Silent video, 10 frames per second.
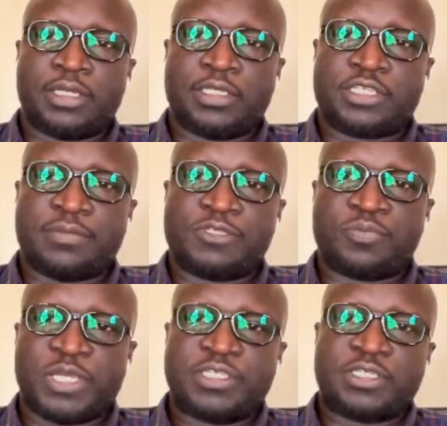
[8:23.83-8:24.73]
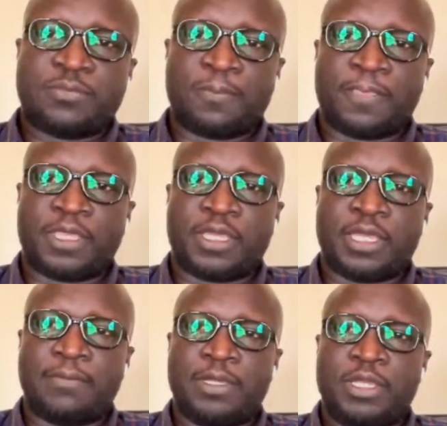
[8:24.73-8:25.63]
the same space
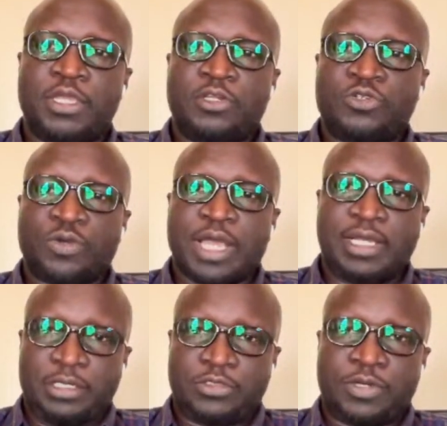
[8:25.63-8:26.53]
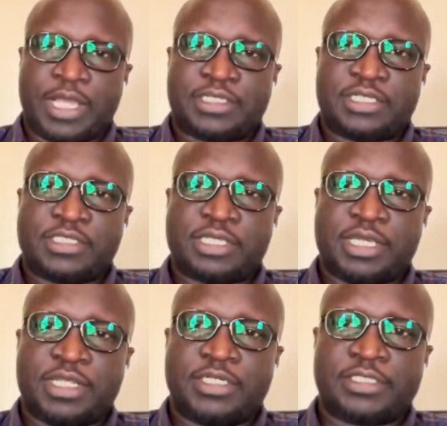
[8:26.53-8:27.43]
to access
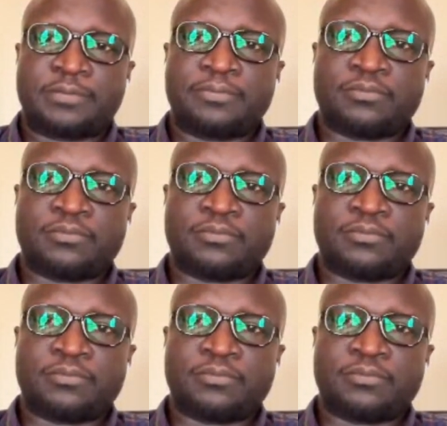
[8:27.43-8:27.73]
and